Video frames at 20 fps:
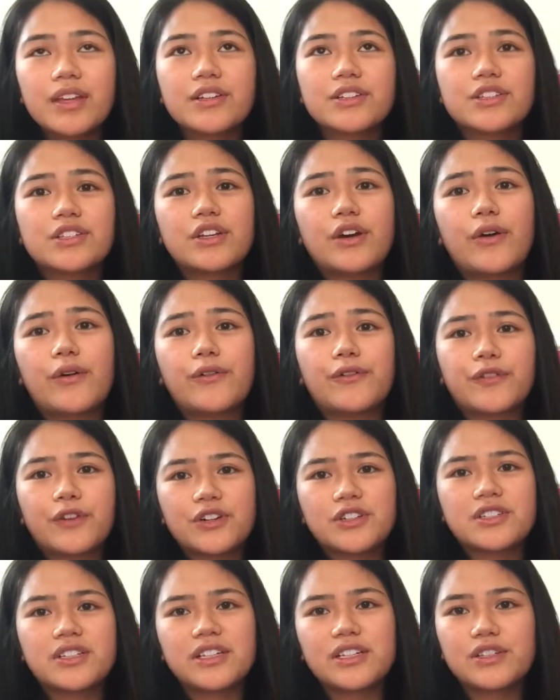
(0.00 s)
So
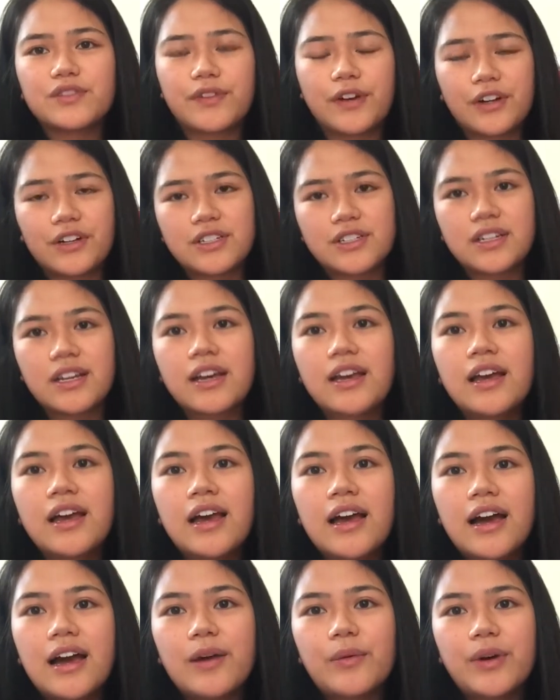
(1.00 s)
first things first,
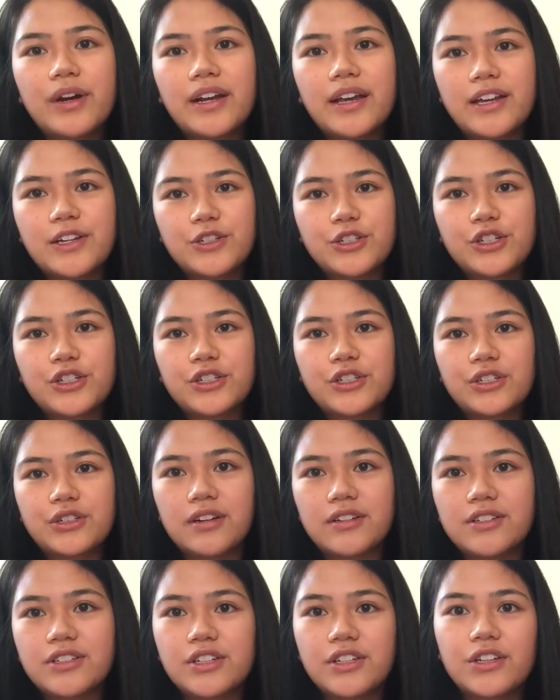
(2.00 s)
I want to introduce
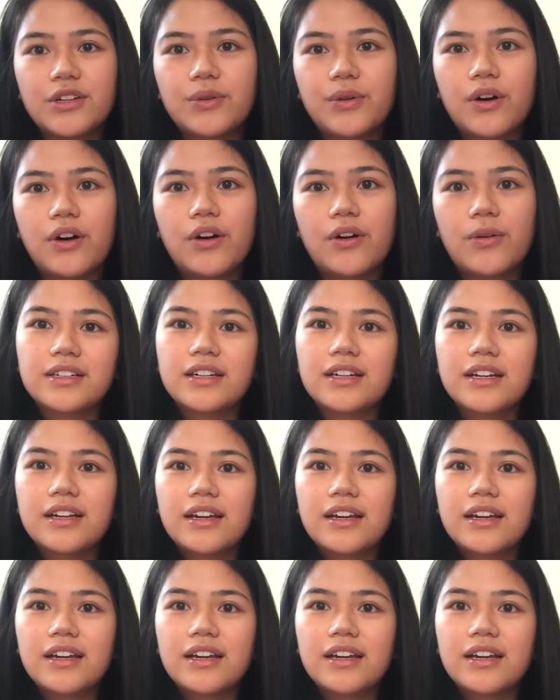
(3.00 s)
to you all